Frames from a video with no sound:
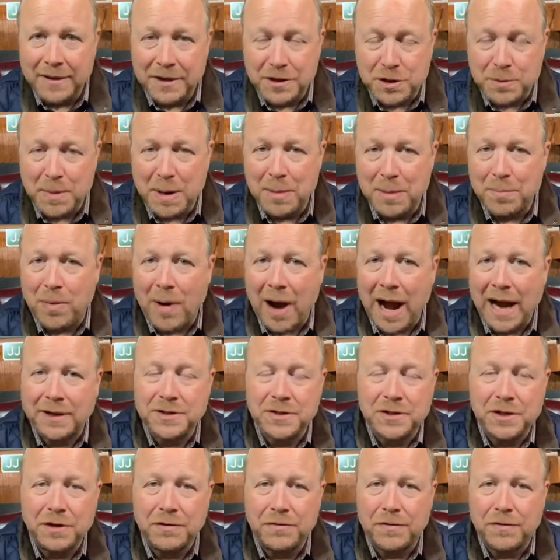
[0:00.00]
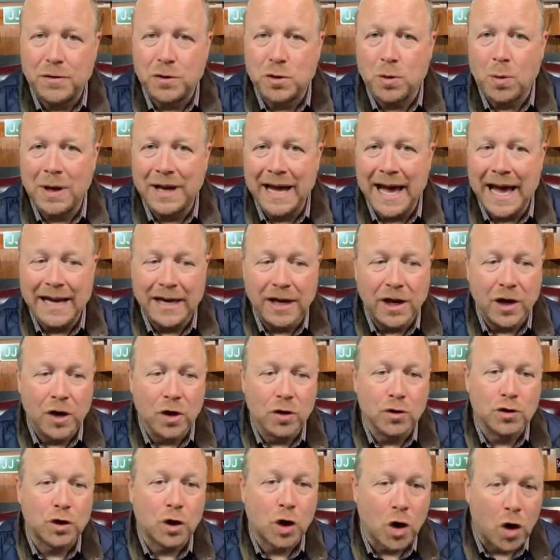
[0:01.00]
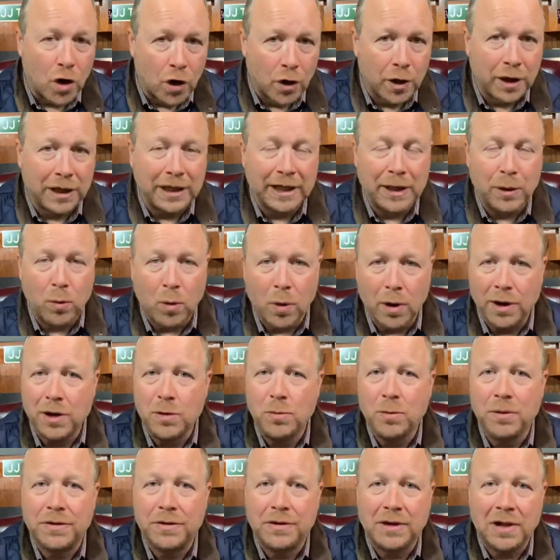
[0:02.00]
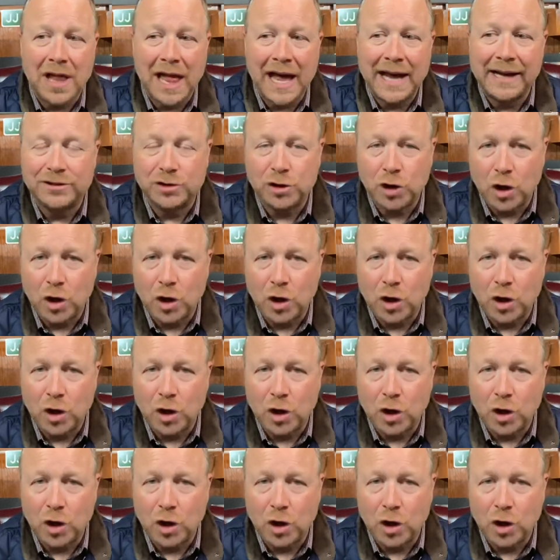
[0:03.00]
that's been practicing for 28 years, currently working with clients,